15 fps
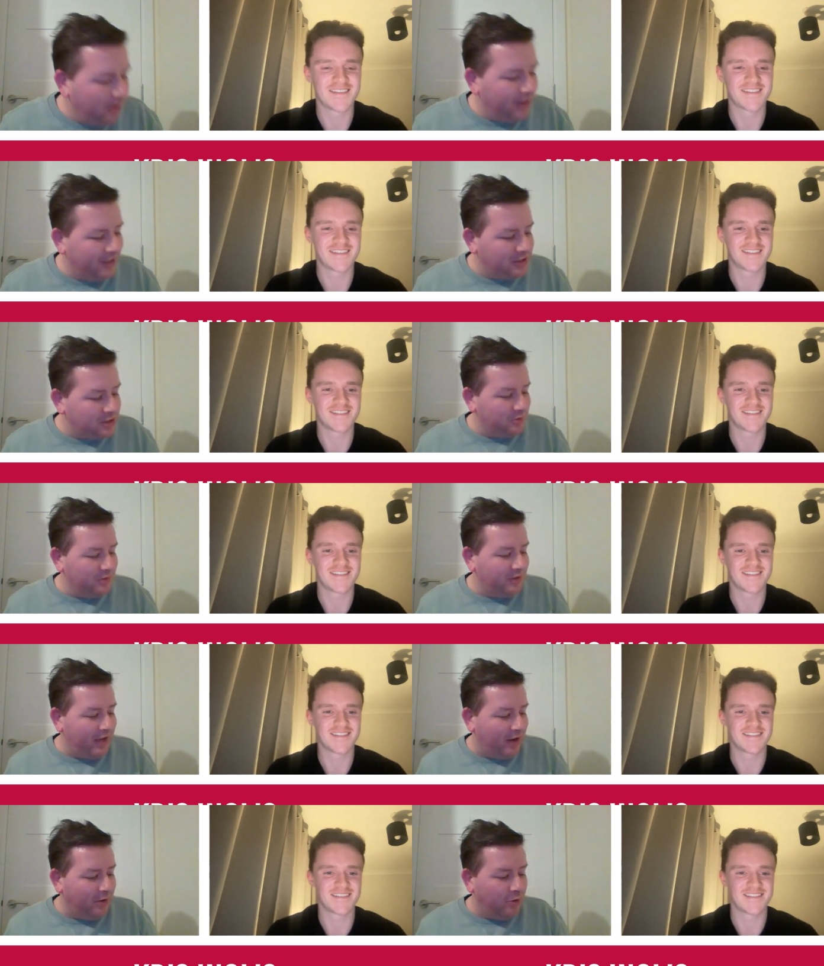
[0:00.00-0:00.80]
Speaker 1: Okay. So
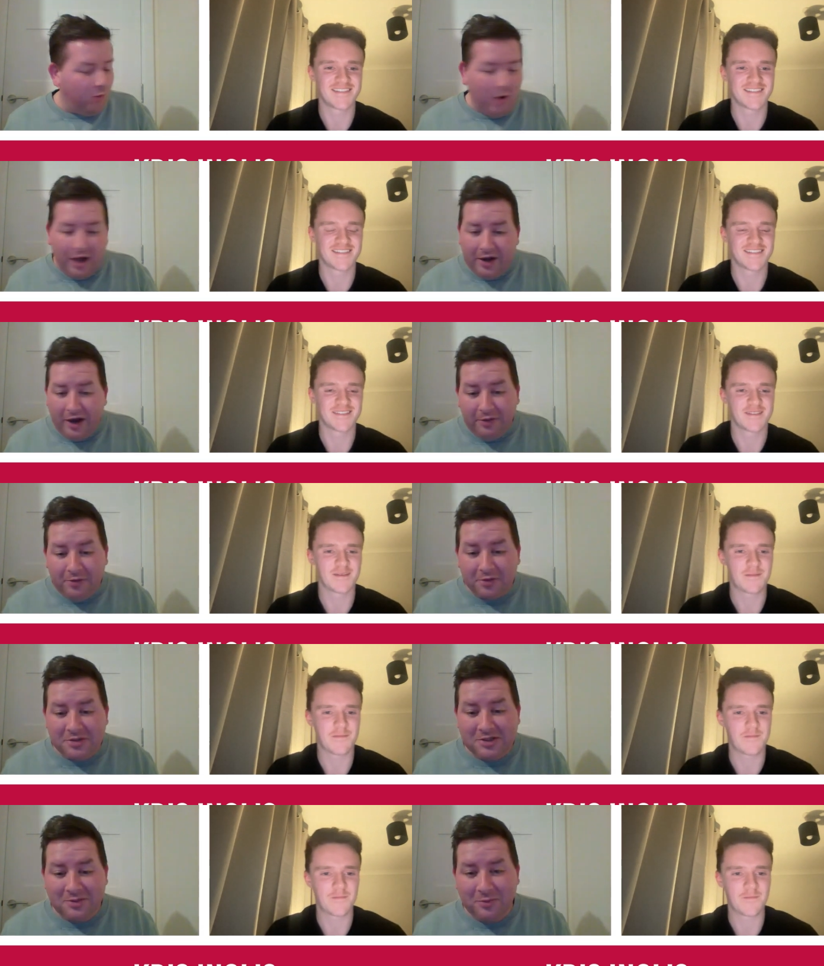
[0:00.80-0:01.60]
yeah, Johan
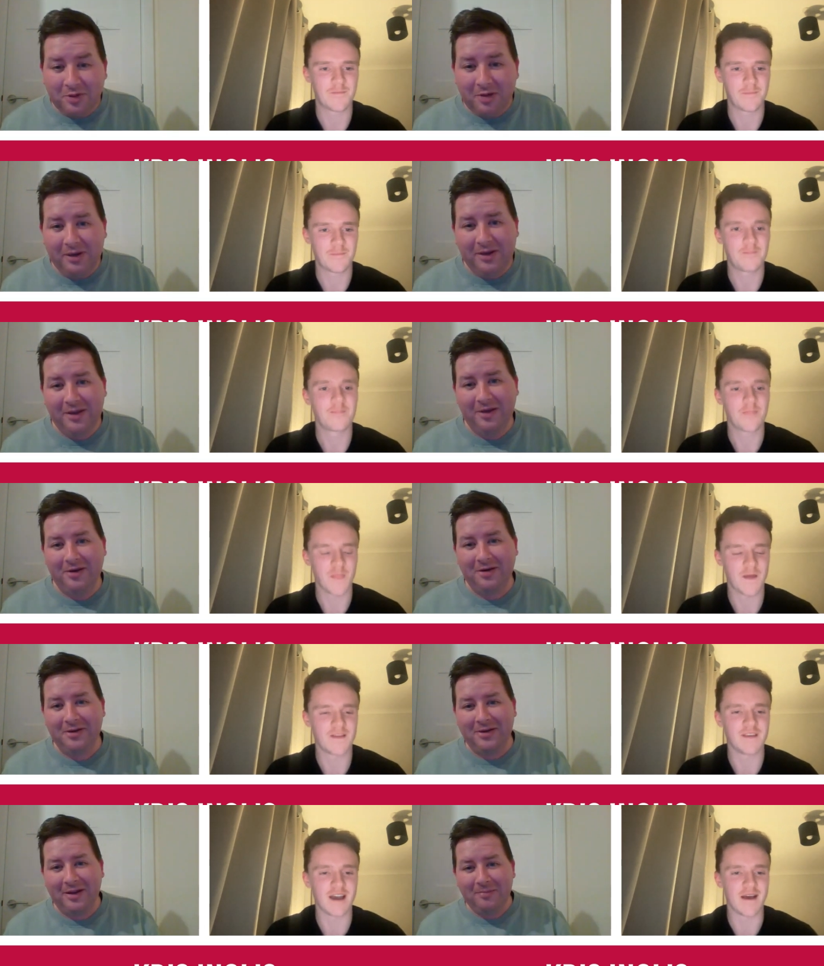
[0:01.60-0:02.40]
Anderson would have been there
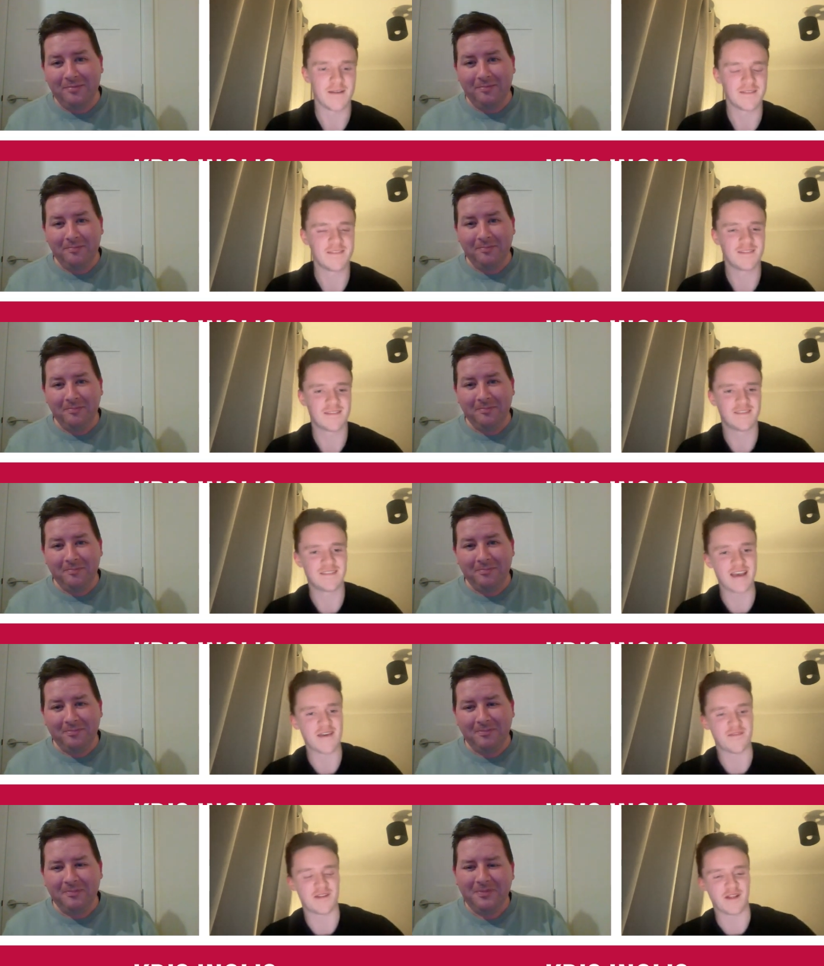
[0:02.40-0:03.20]
at the
Speaker 2: time. Yeah,
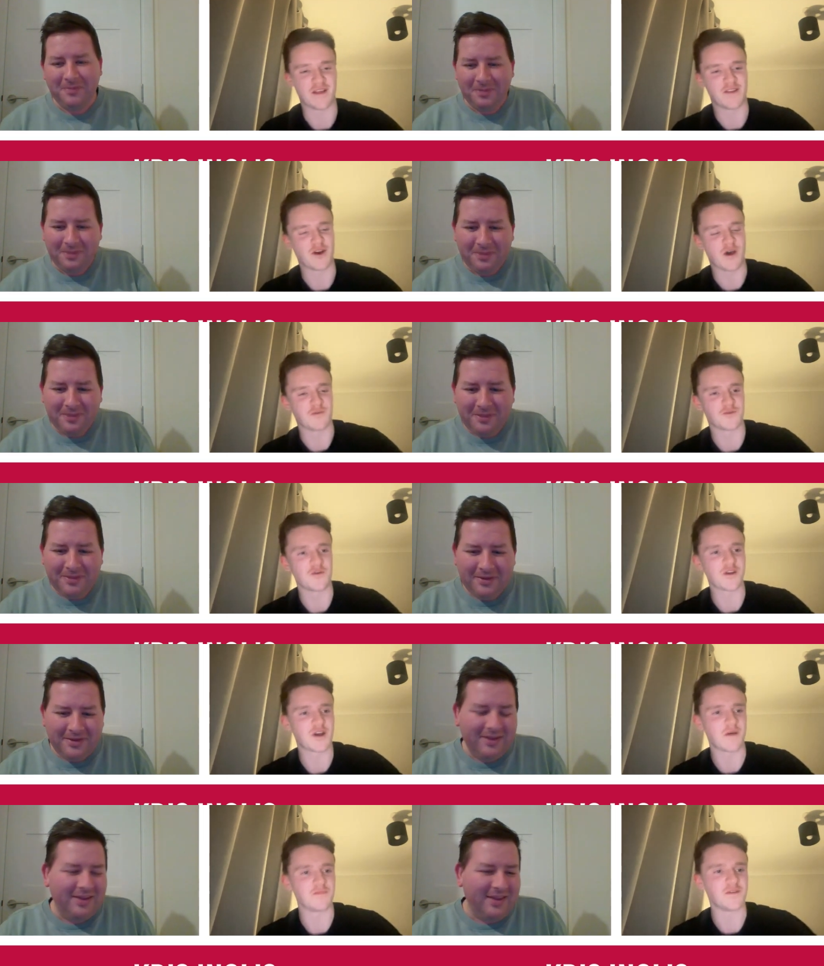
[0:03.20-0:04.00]
definitely. No, I was
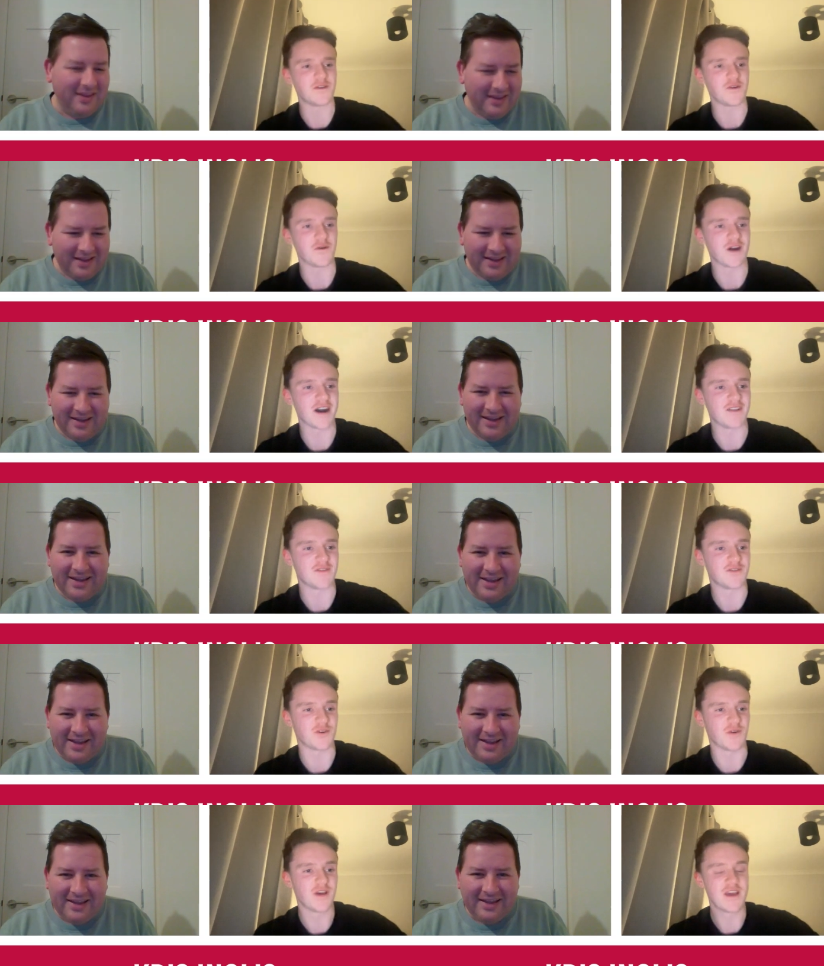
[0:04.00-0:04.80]
going to come to Johan.
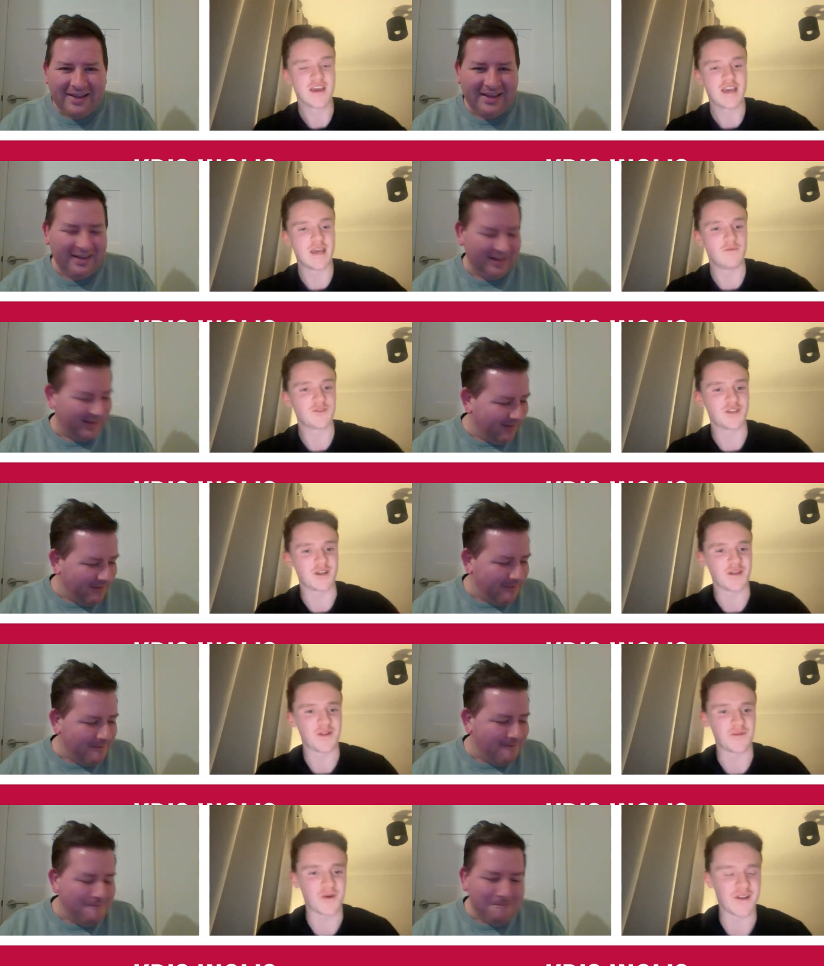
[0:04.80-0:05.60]
So he was
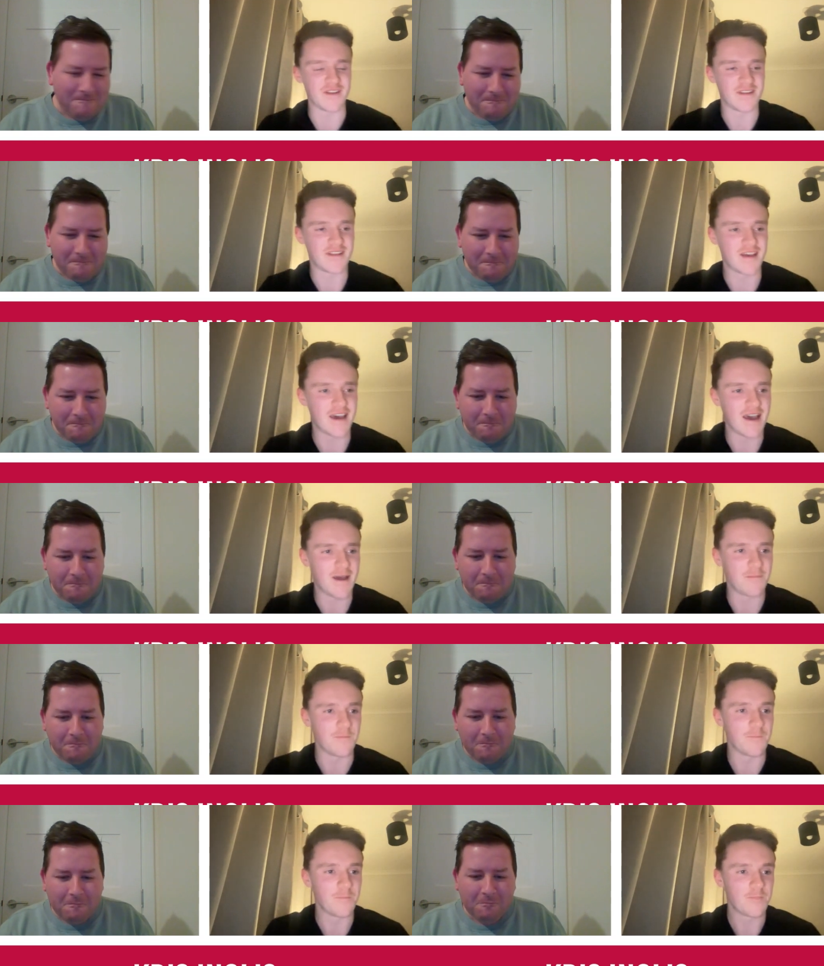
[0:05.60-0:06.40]
another one.
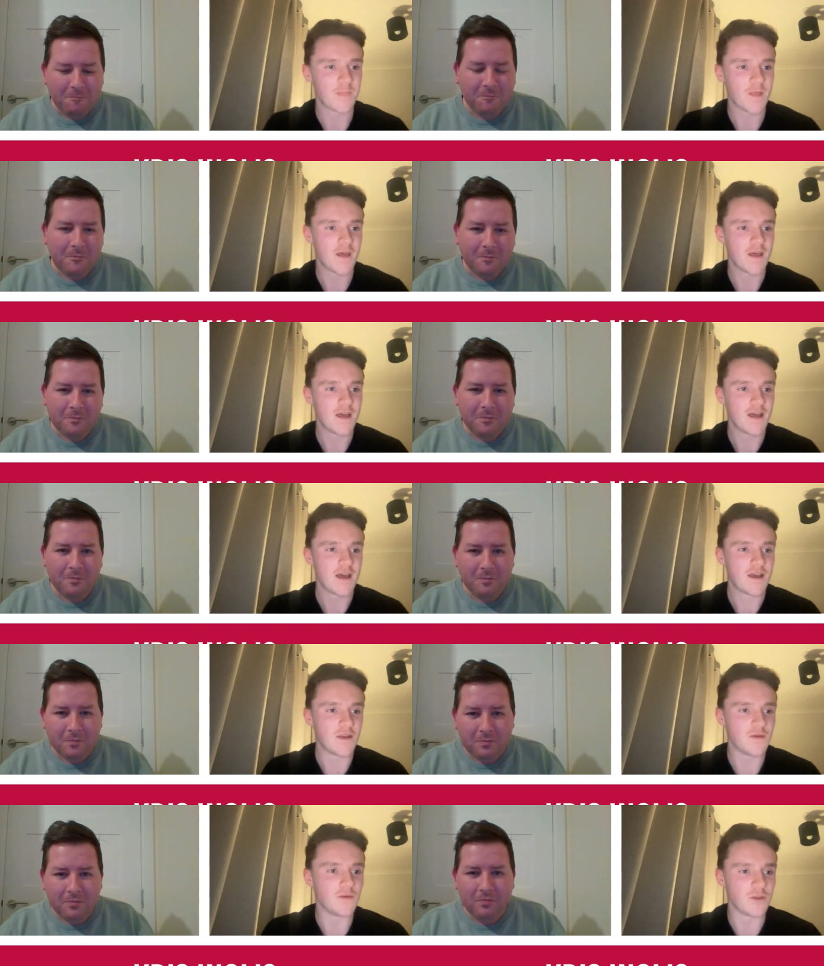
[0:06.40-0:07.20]
Um,
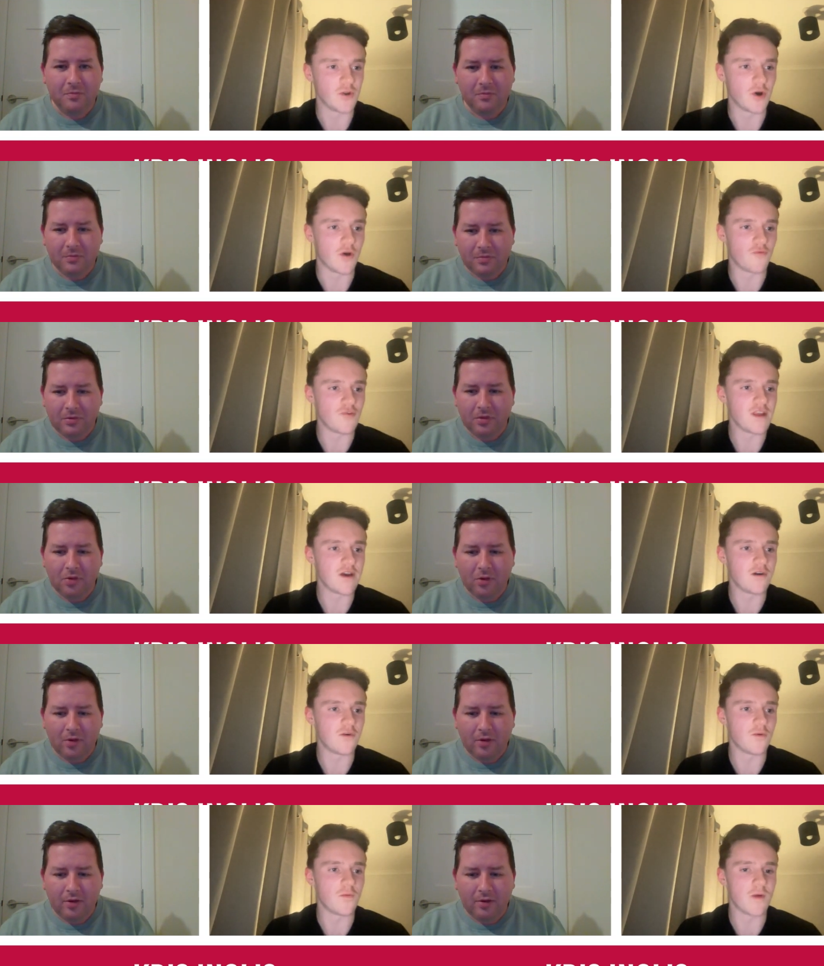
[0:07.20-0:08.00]
you know, a
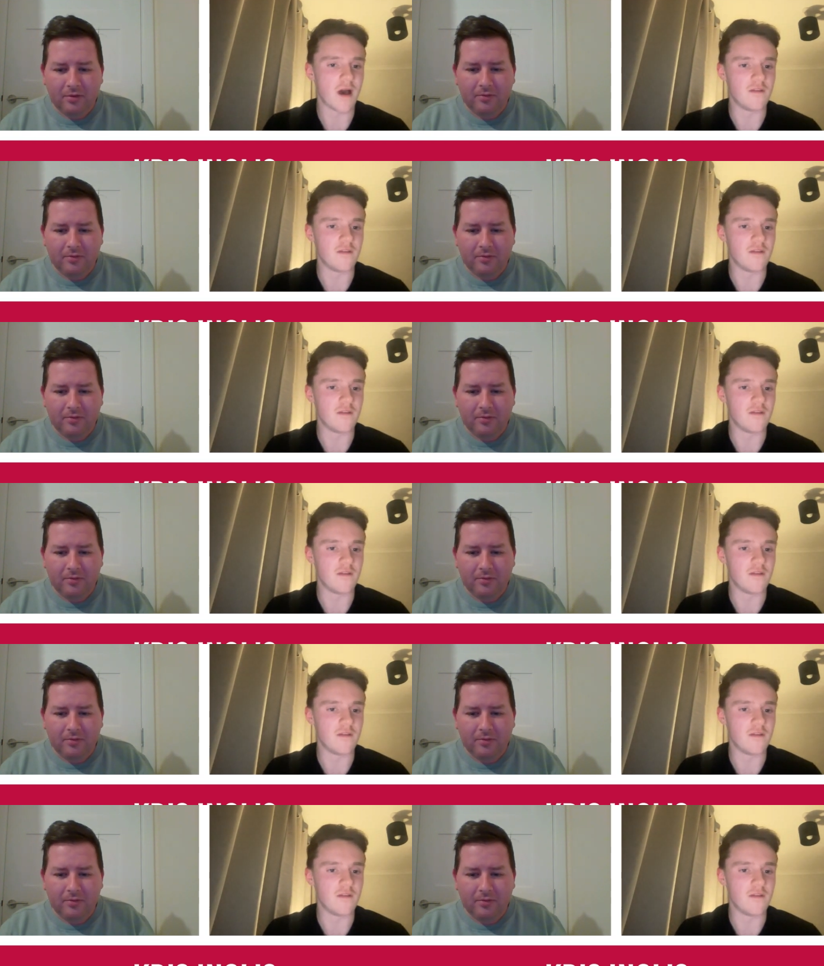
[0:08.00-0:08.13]
real